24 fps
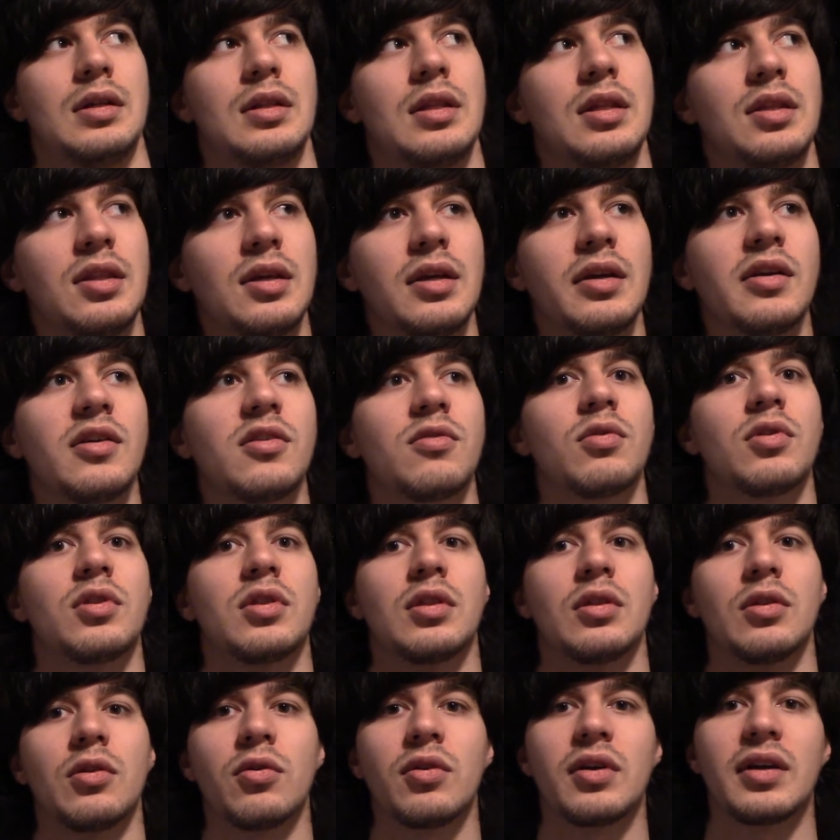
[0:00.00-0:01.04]
thing is
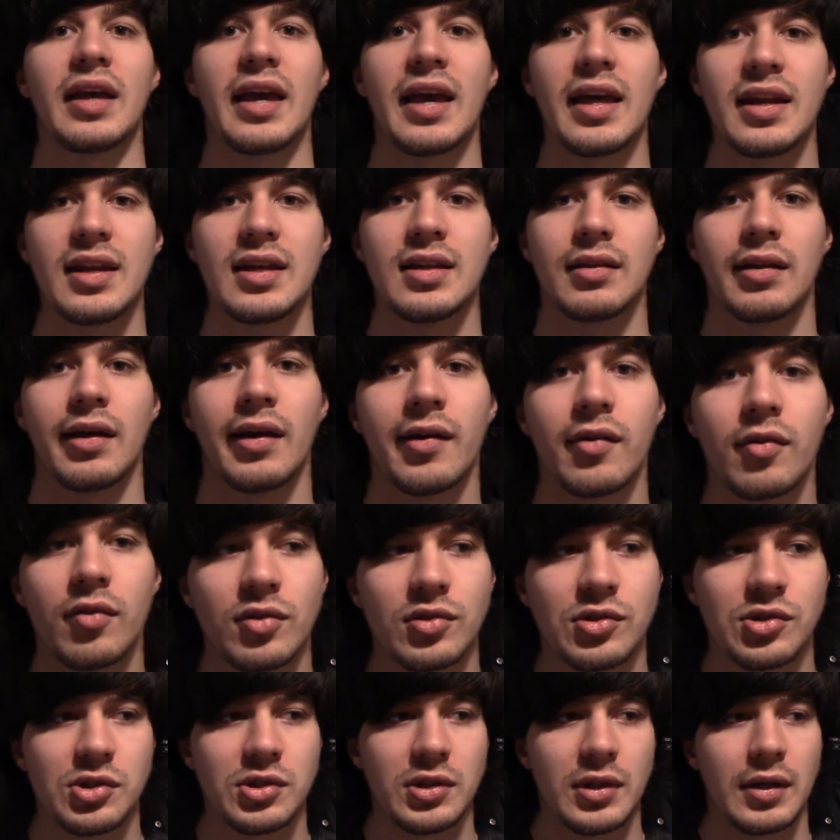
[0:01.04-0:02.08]
with learning any
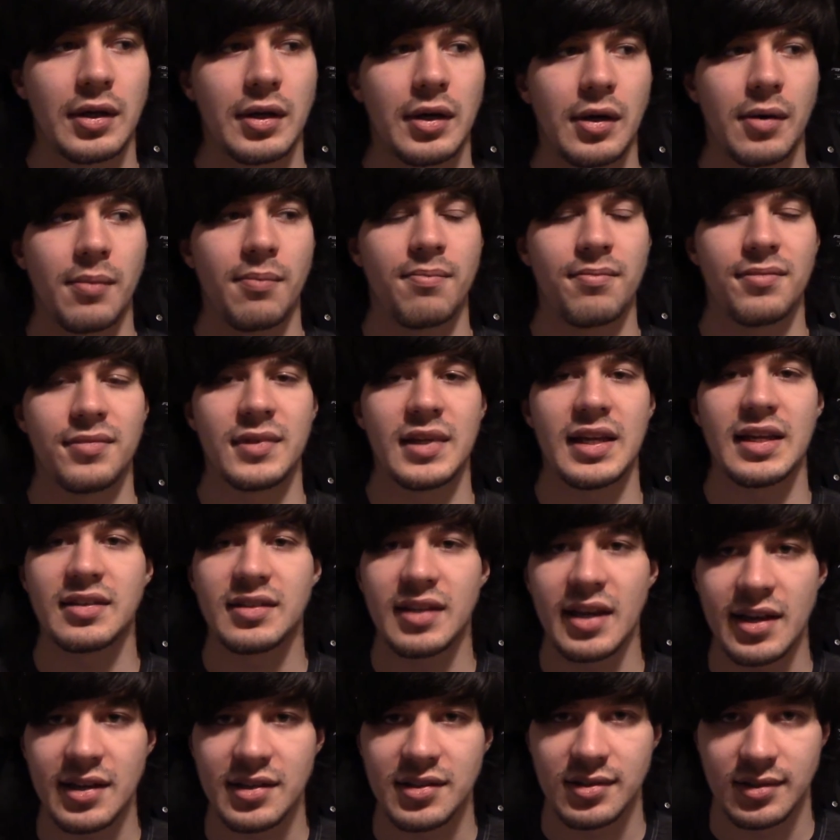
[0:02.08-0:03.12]
language, it
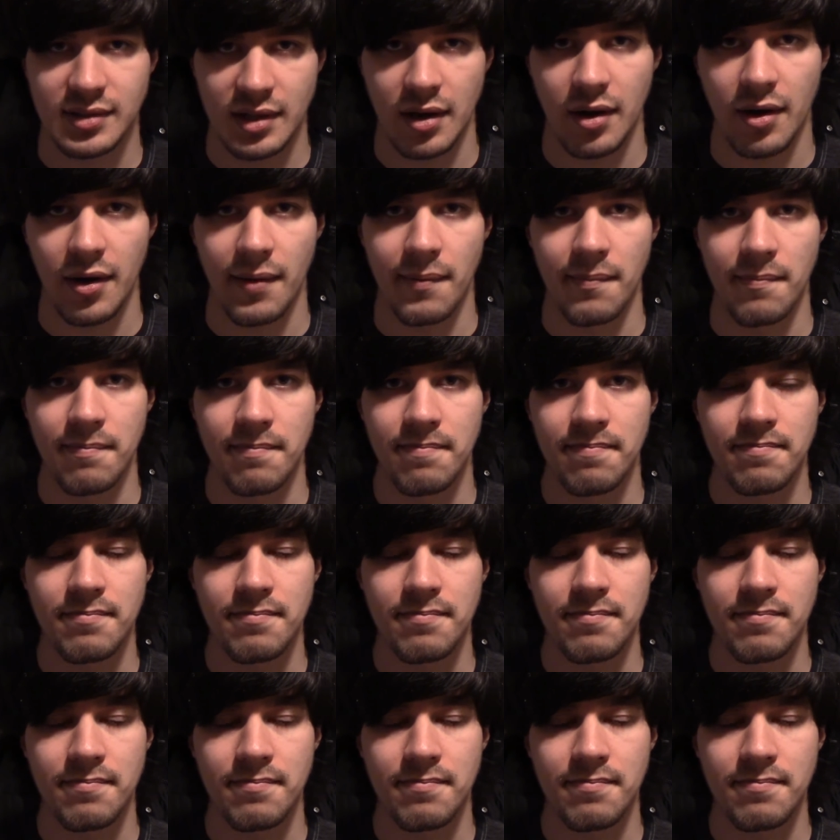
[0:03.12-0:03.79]
takes time.